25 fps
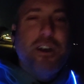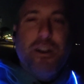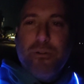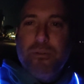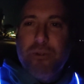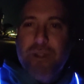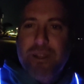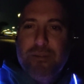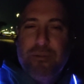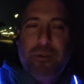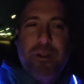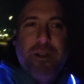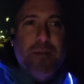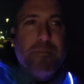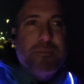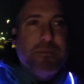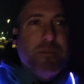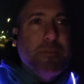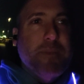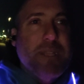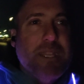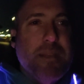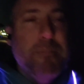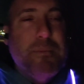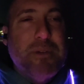Dog ran right up
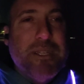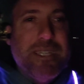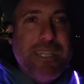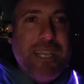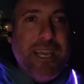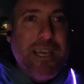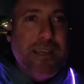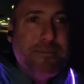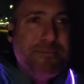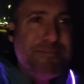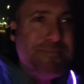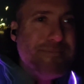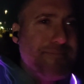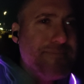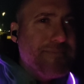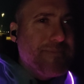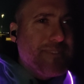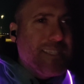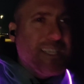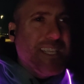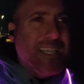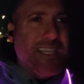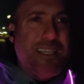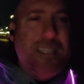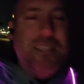to me. But yeah,
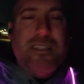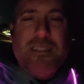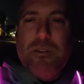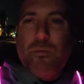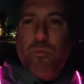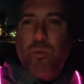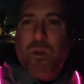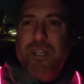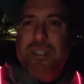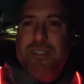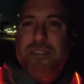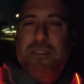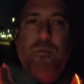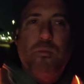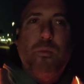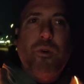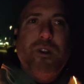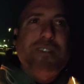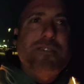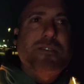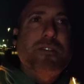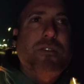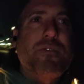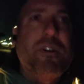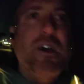what is it?
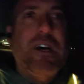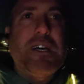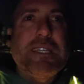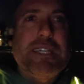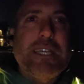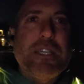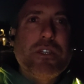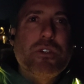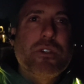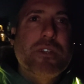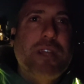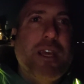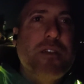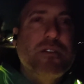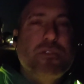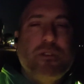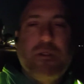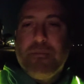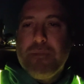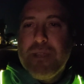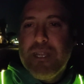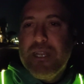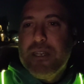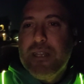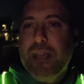What does their validation
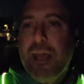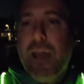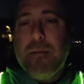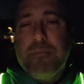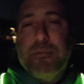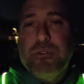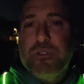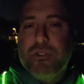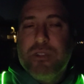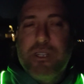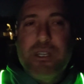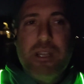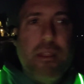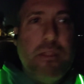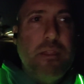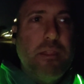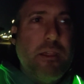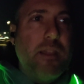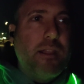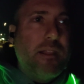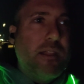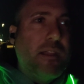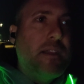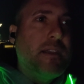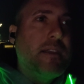actually mean? Absolutely
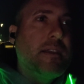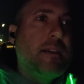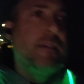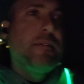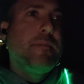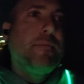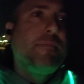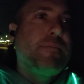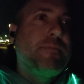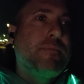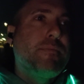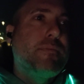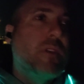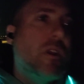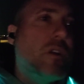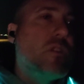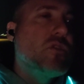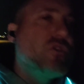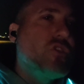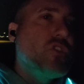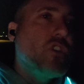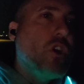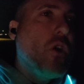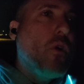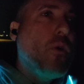nothing.
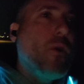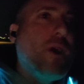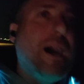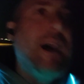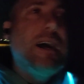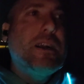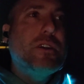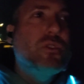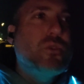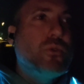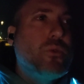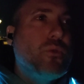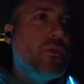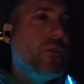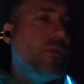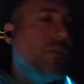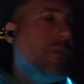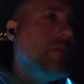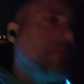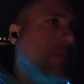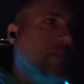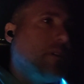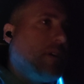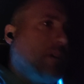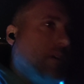There's no
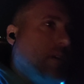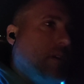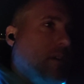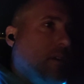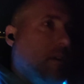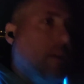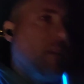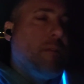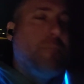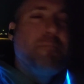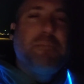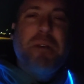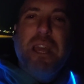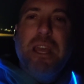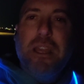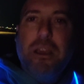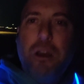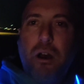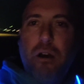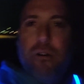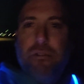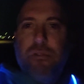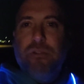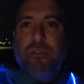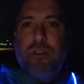actual
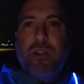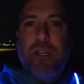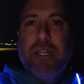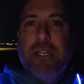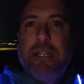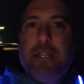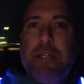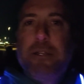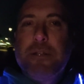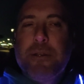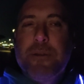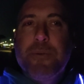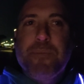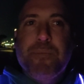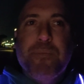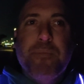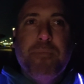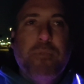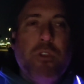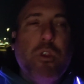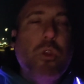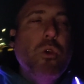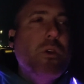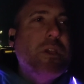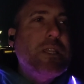payoff.
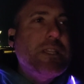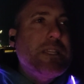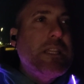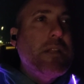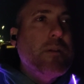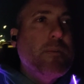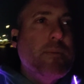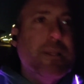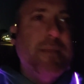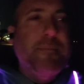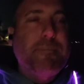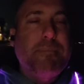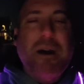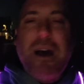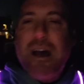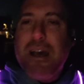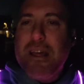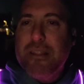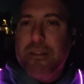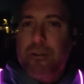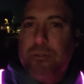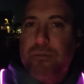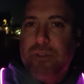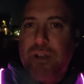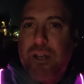You can literally
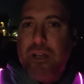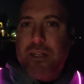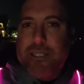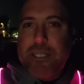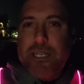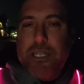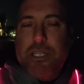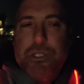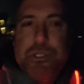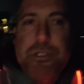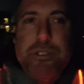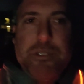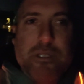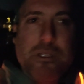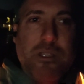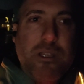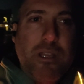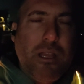buy their validation.